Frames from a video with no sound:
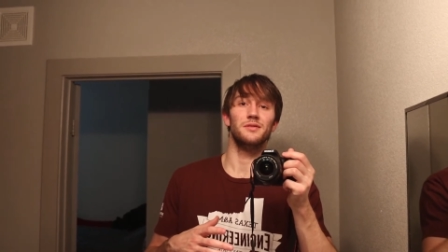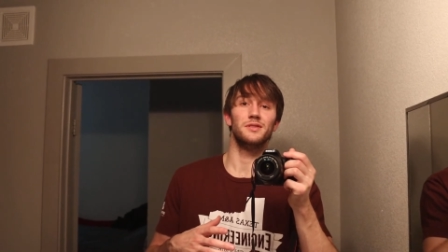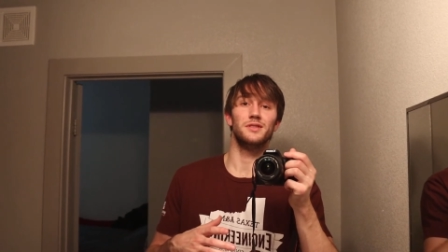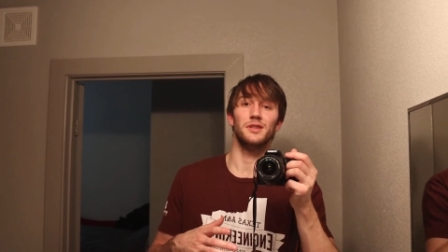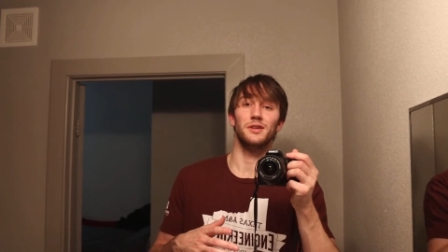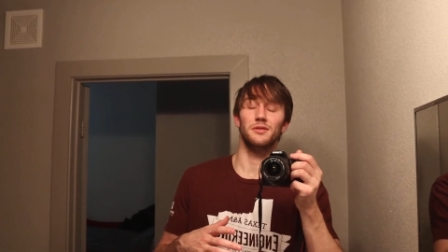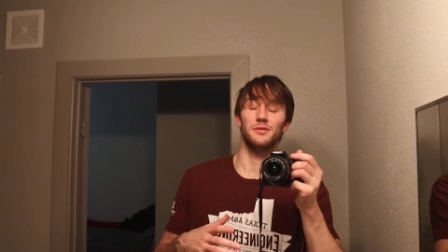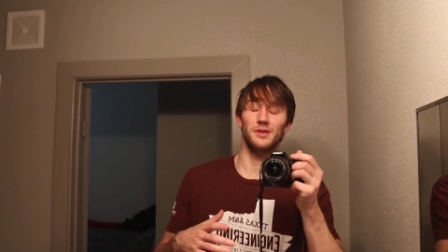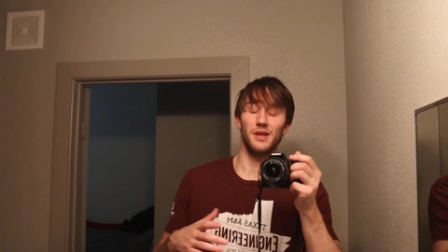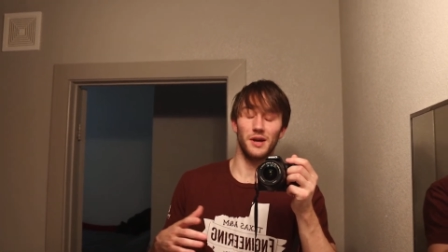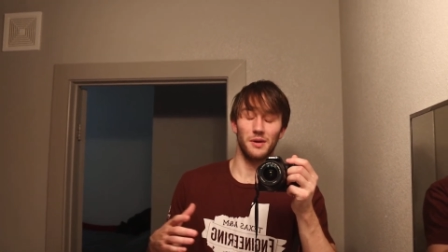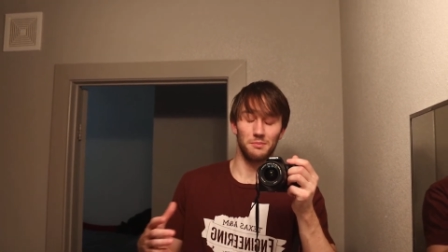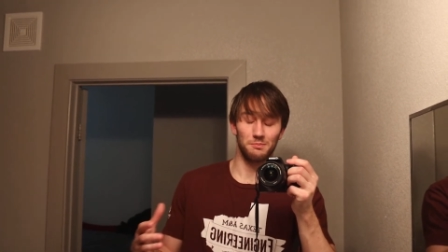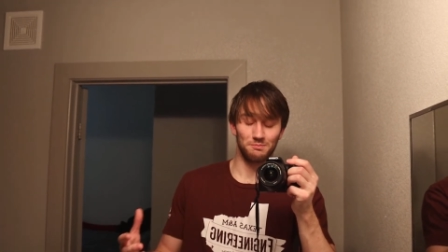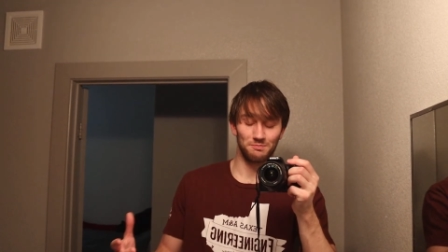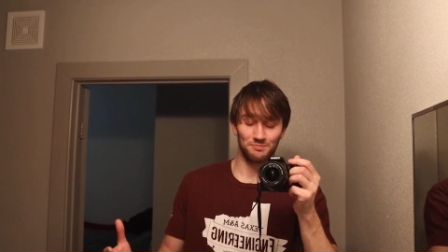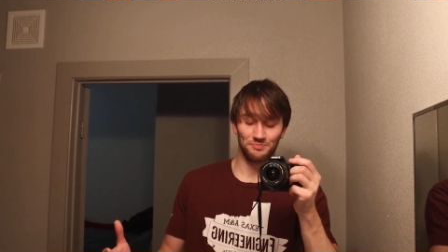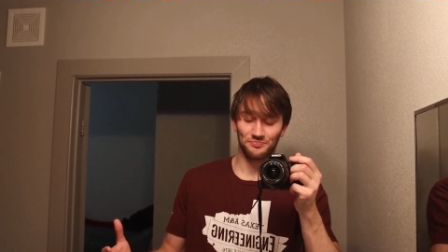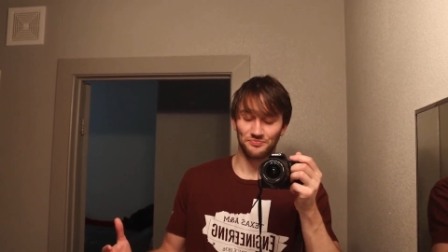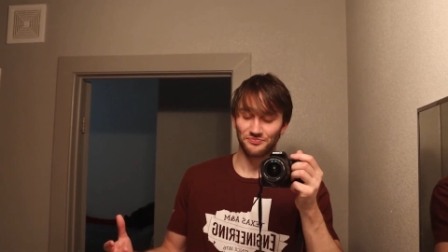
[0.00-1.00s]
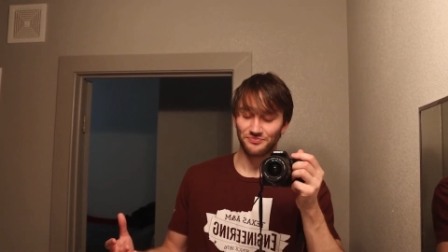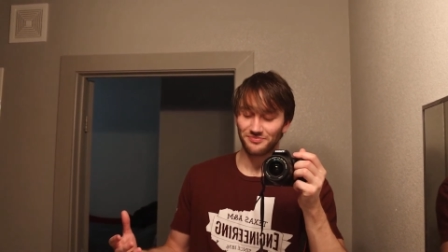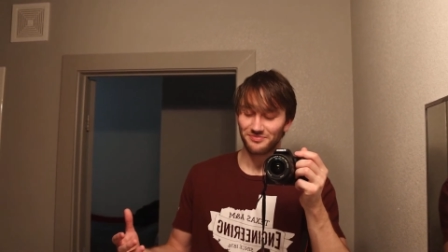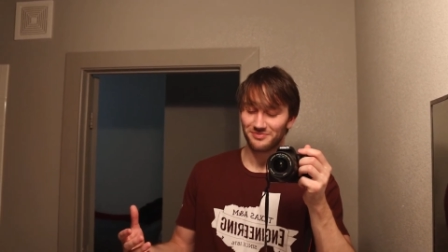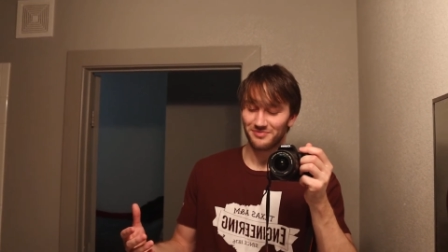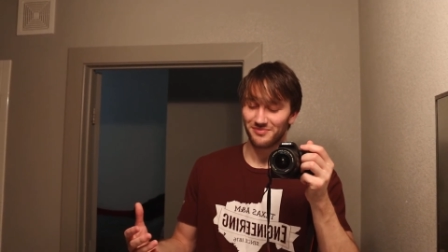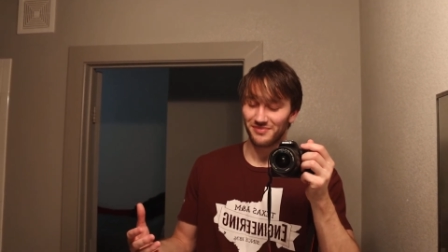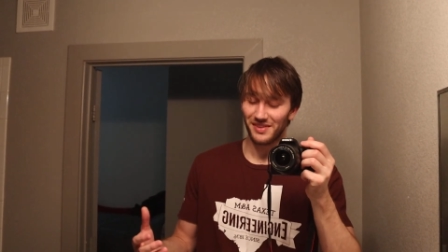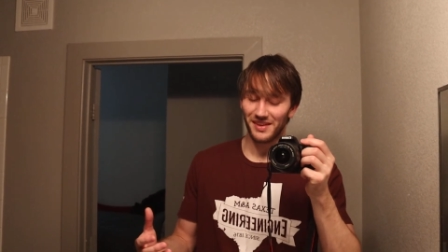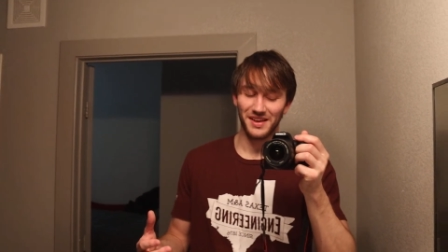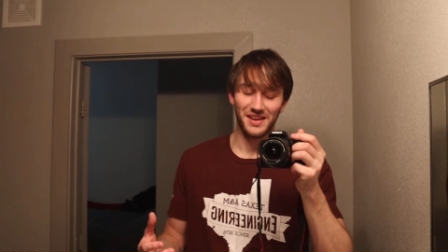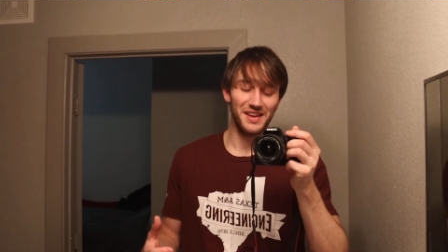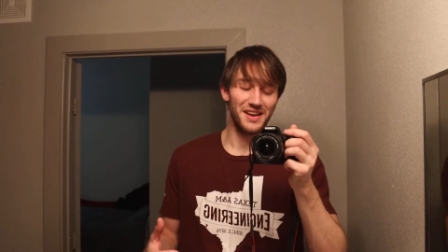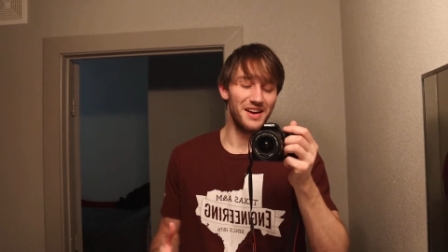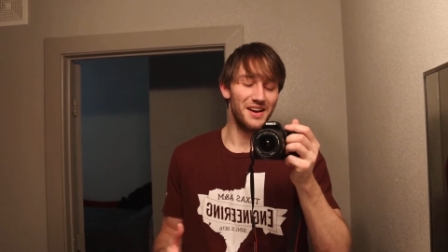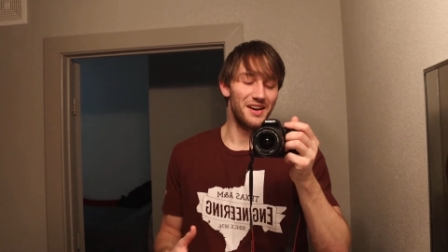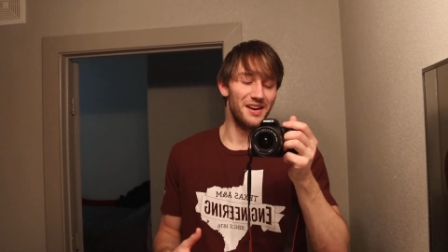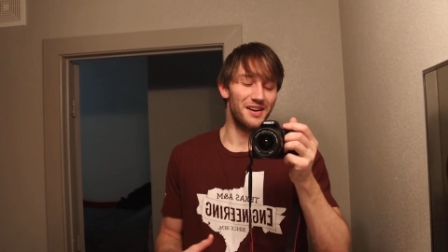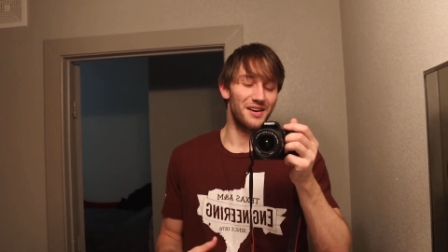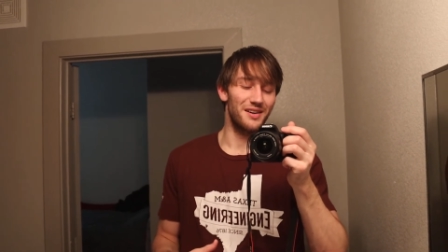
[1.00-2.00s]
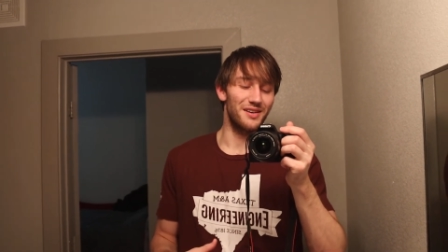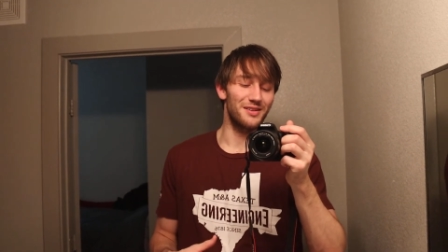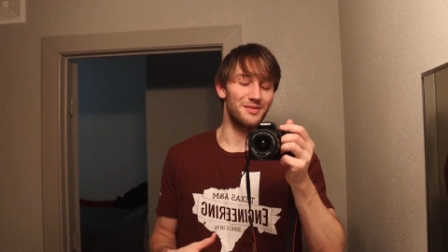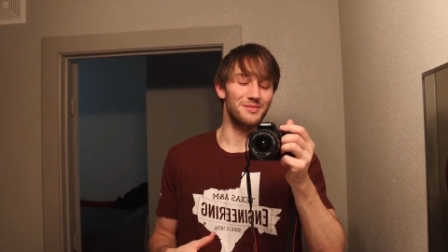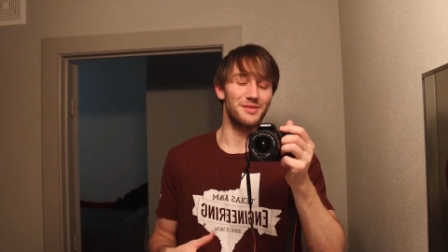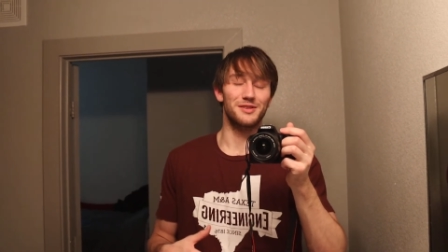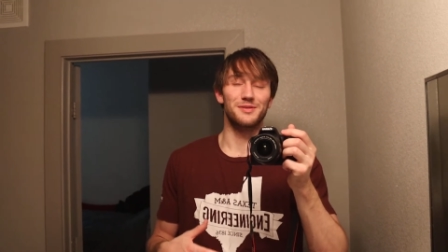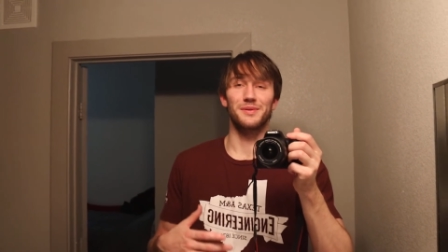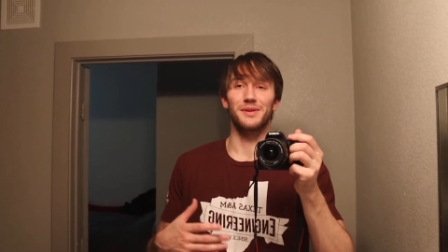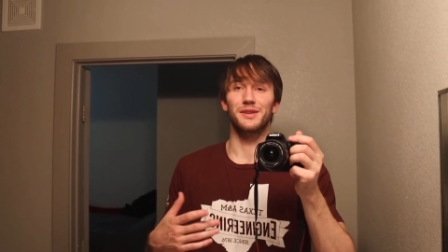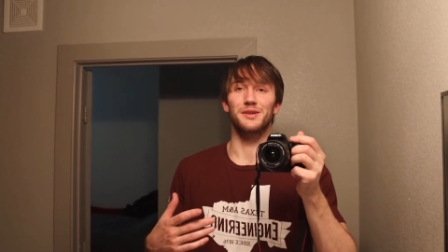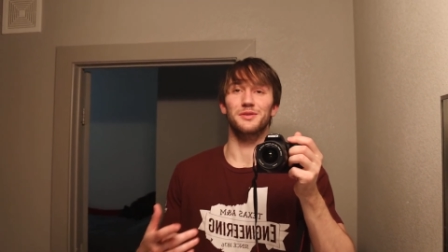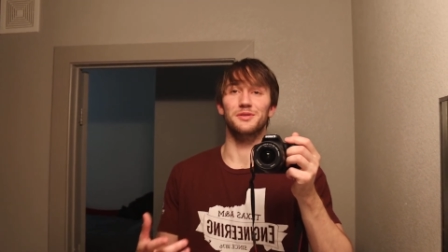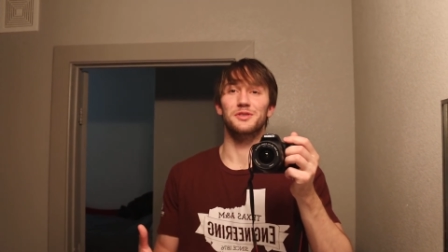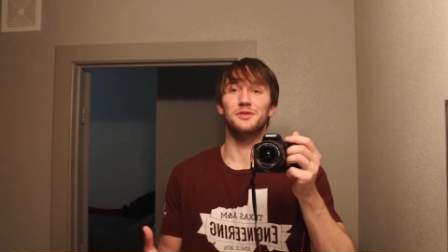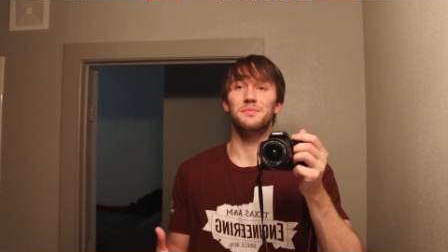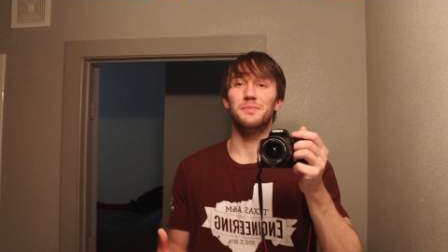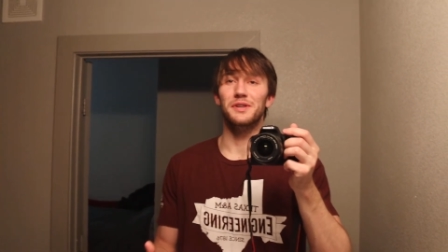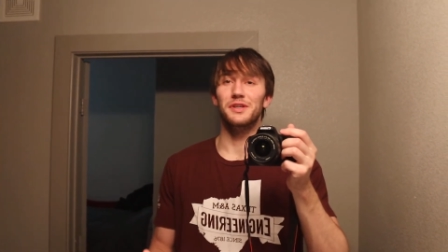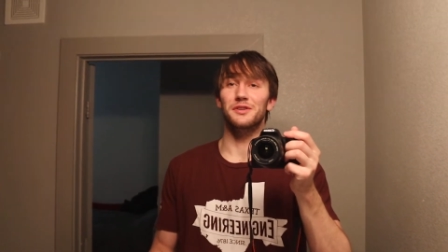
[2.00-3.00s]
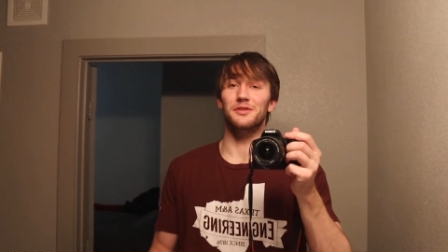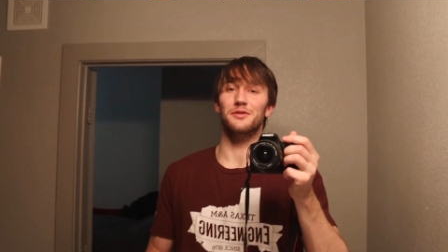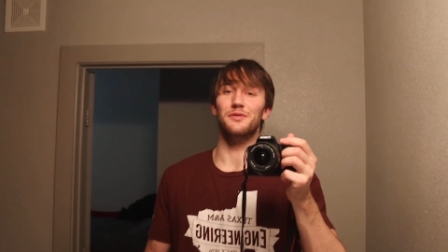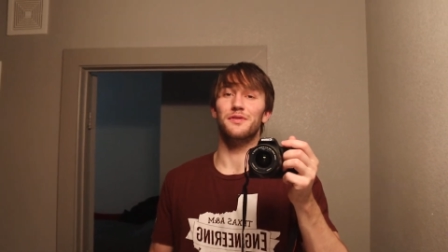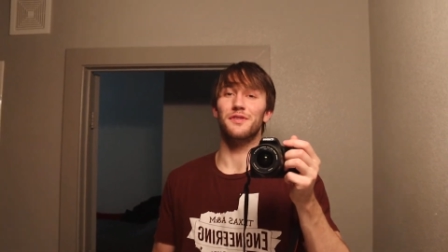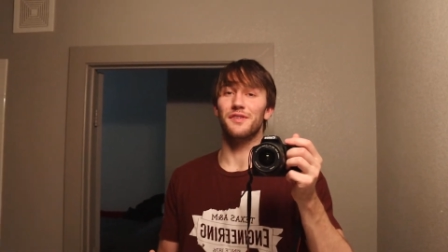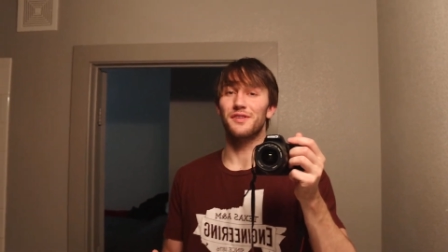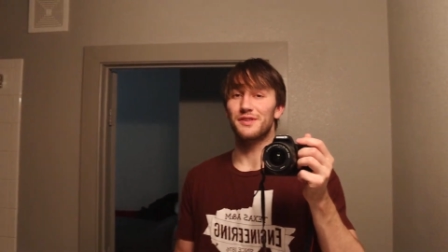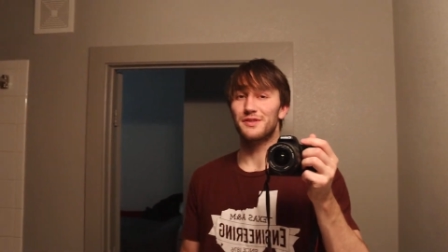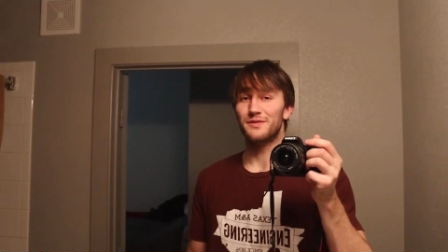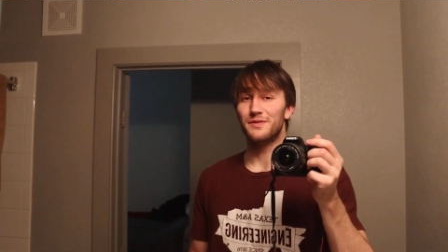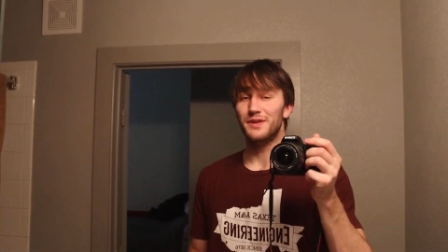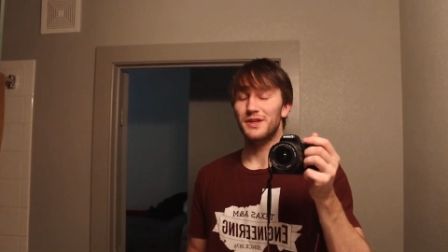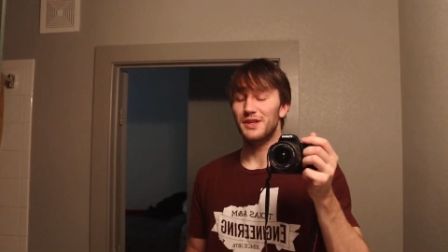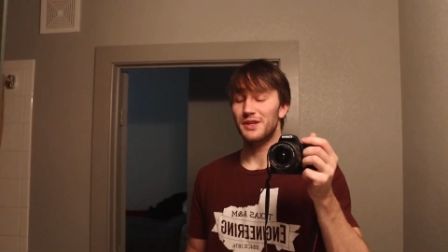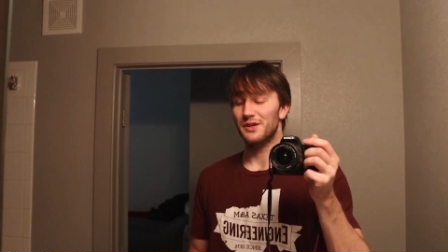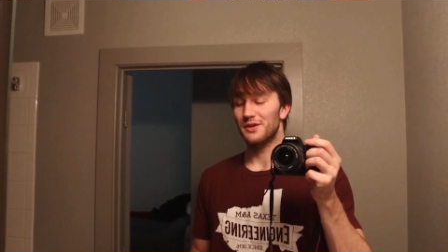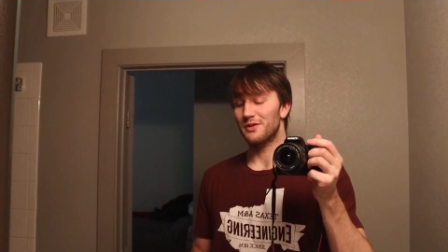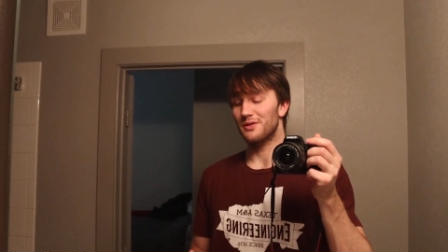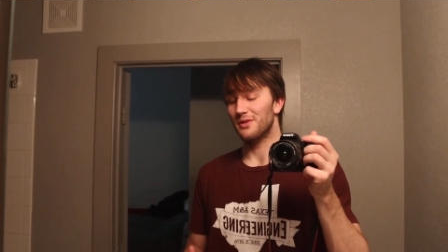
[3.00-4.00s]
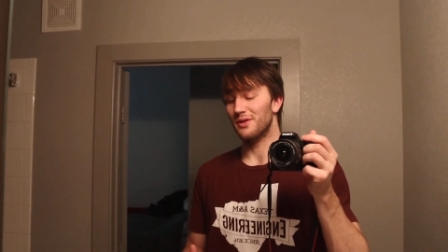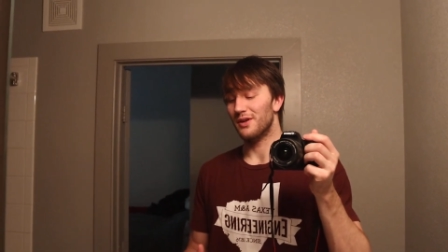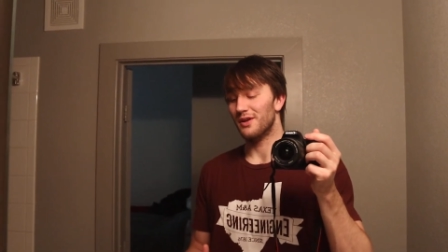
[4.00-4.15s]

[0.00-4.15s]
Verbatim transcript: So yeah, that's my little spiel for this video.